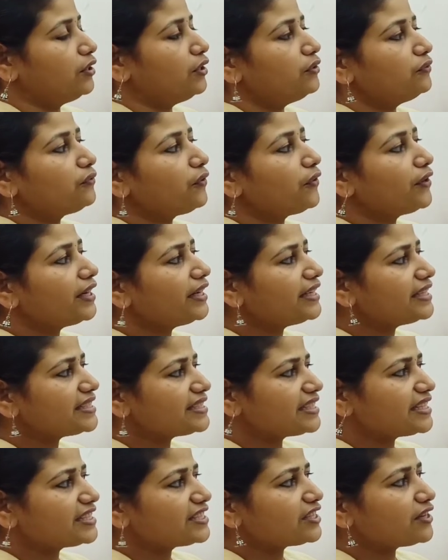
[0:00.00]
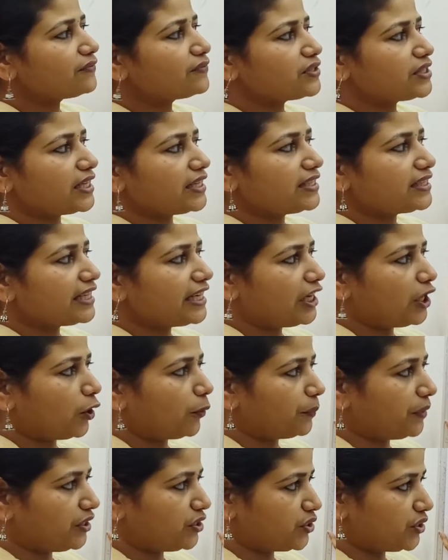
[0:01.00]
For a distance of 10
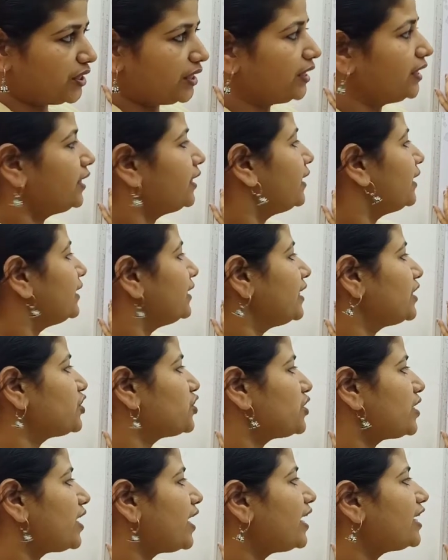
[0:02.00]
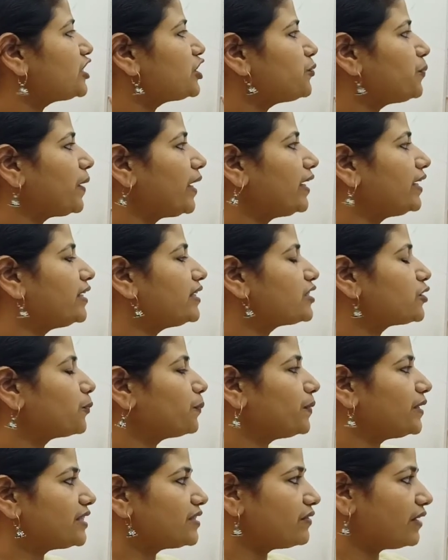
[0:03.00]
km, the charge paid is
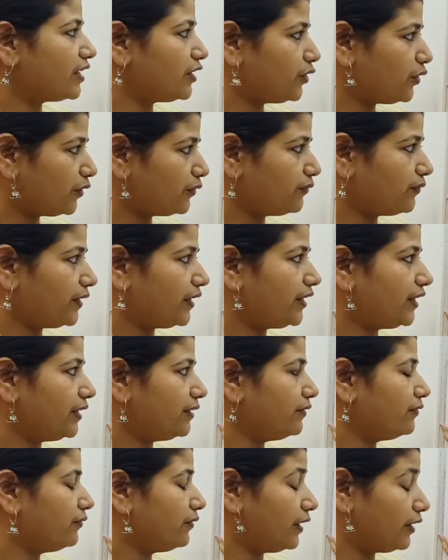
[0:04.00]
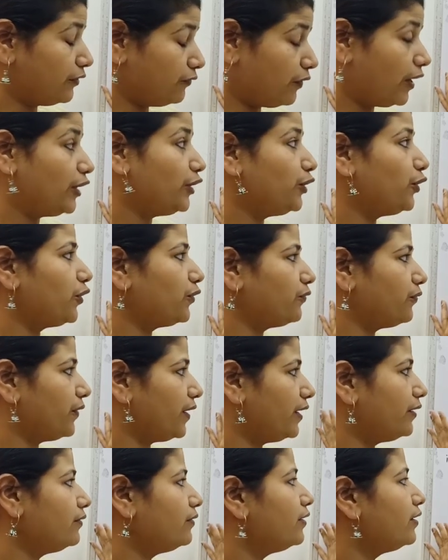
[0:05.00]
rupees
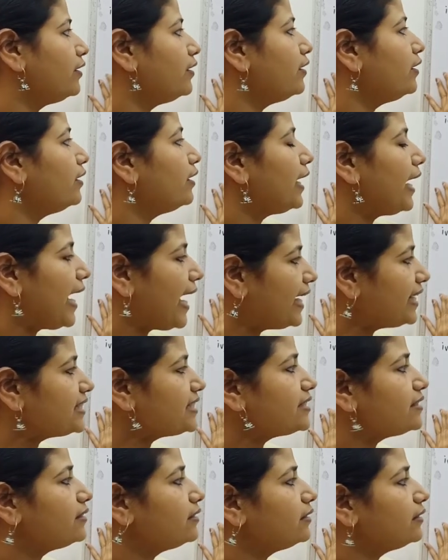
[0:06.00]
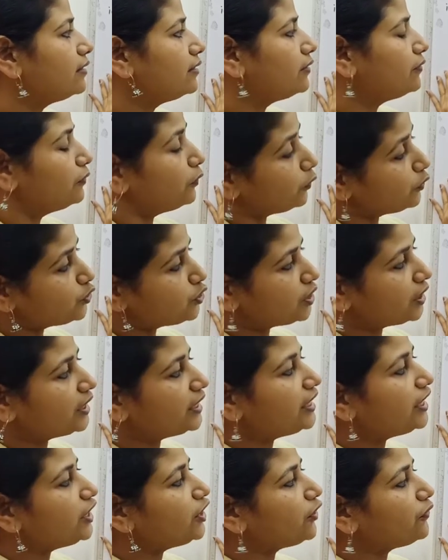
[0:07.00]
105 and for
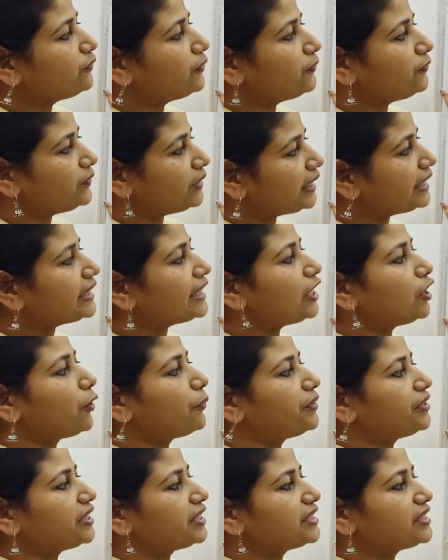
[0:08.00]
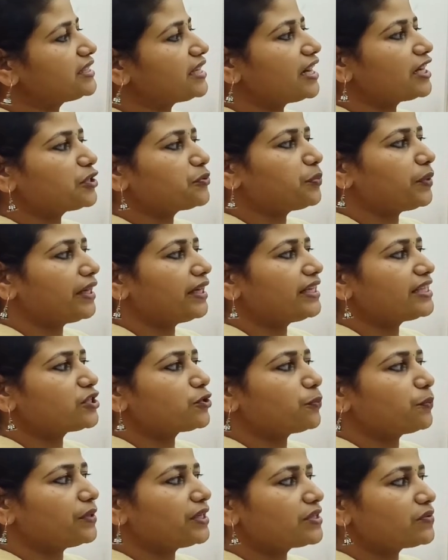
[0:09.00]
journey of 15 km, charge paid is
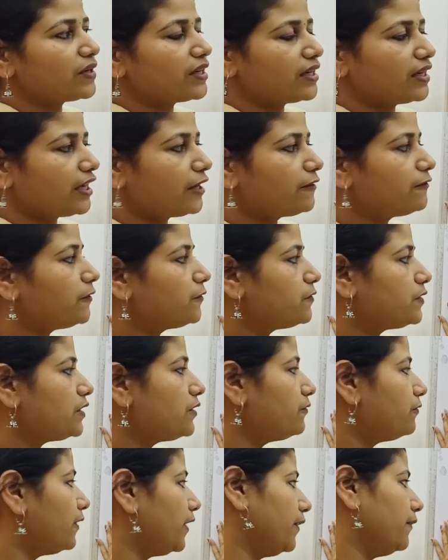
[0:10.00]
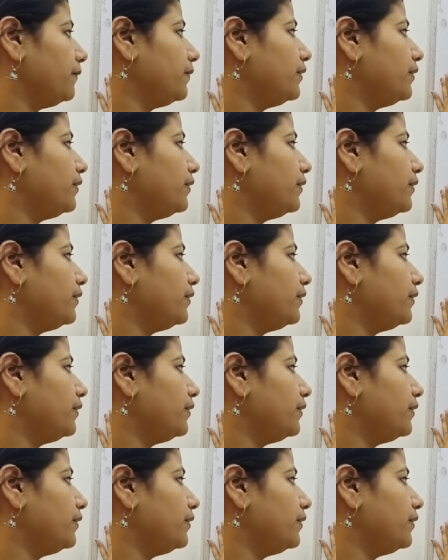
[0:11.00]
rupees 155.